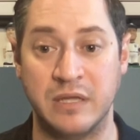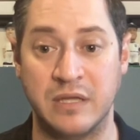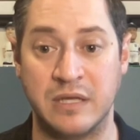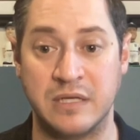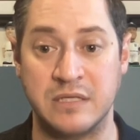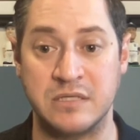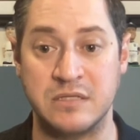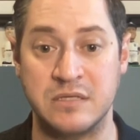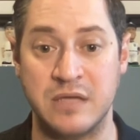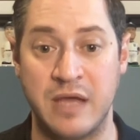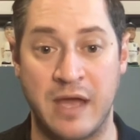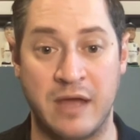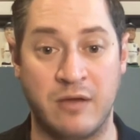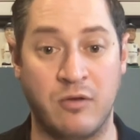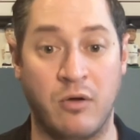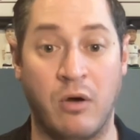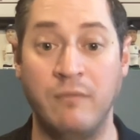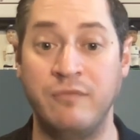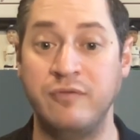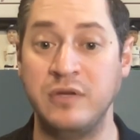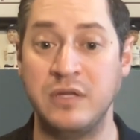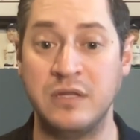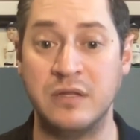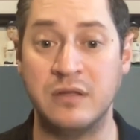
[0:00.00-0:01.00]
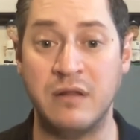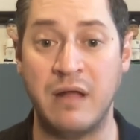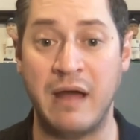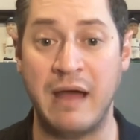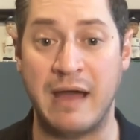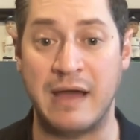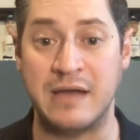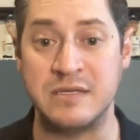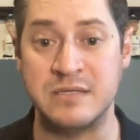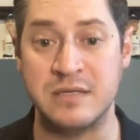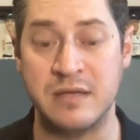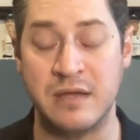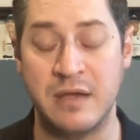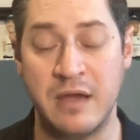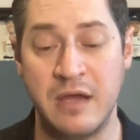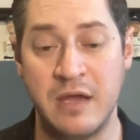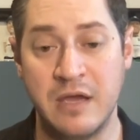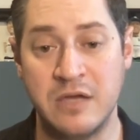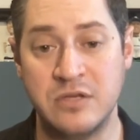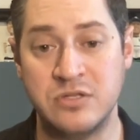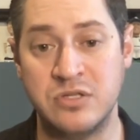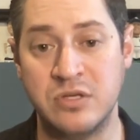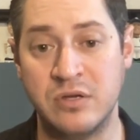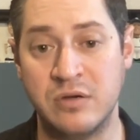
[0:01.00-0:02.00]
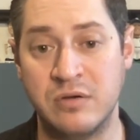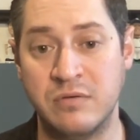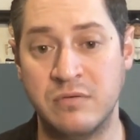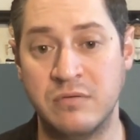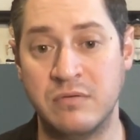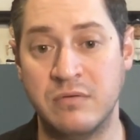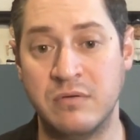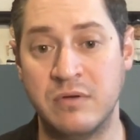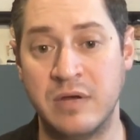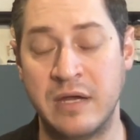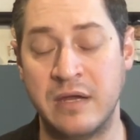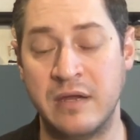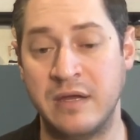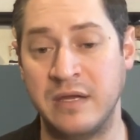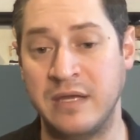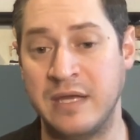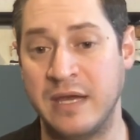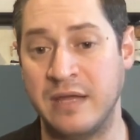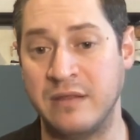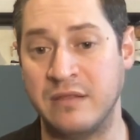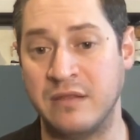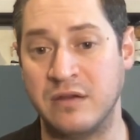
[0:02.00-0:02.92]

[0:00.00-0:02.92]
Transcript: this, and hopefully the last. So again,